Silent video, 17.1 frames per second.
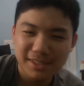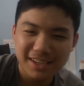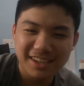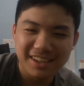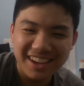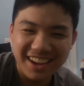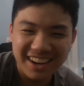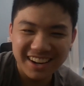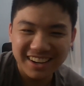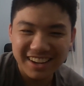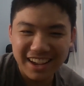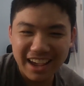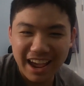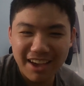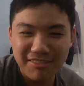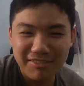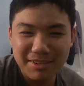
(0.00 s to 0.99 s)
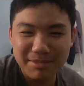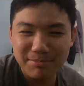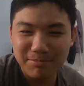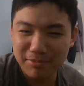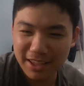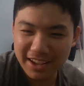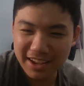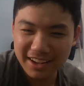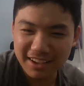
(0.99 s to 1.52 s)
Ian, and I've been
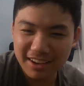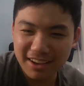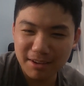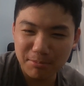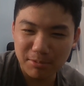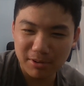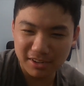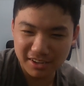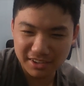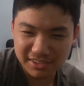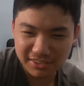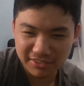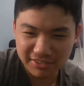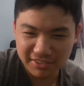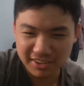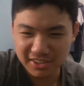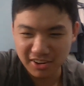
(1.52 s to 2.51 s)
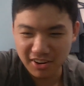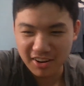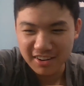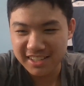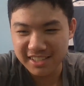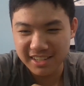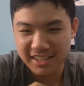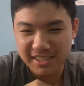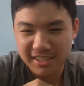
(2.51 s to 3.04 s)
playing percussive guitar
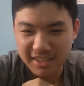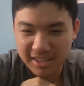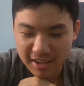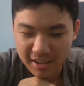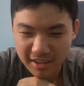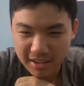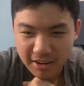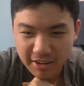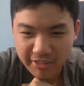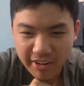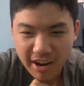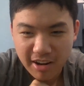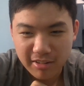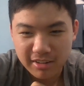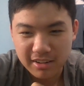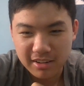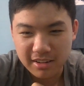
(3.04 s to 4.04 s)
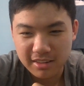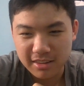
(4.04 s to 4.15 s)
since around